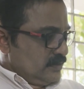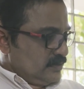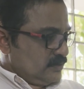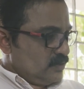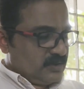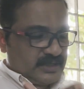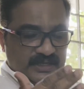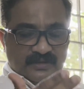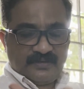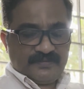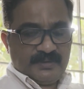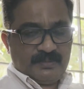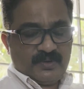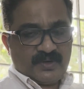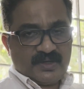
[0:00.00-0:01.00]
coating of
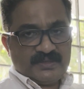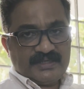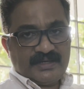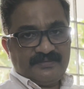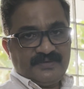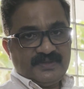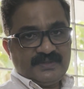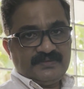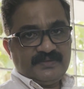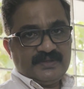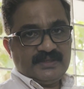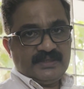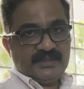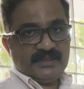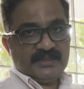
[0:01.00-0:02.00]
the pleural surface
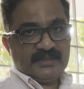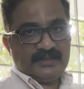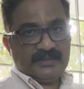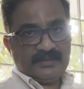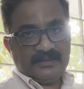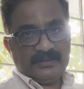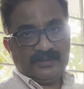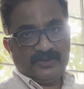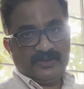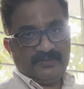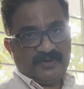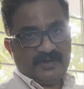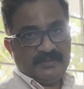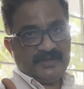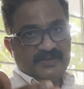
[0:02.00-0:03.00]
with the
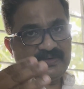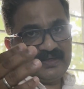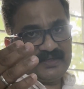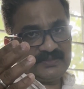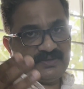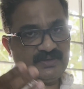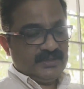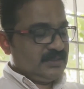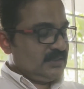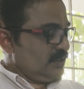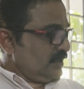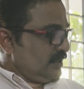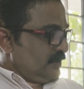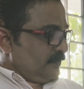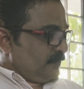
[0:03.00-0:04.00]
inflammatory exudate.
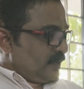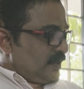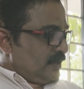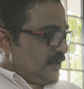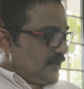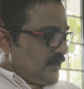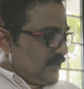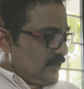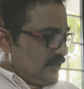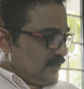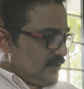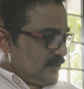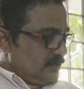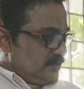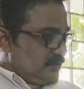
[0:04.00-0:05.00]

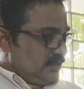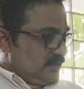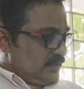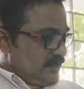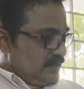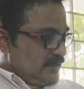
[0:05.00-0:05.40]
Then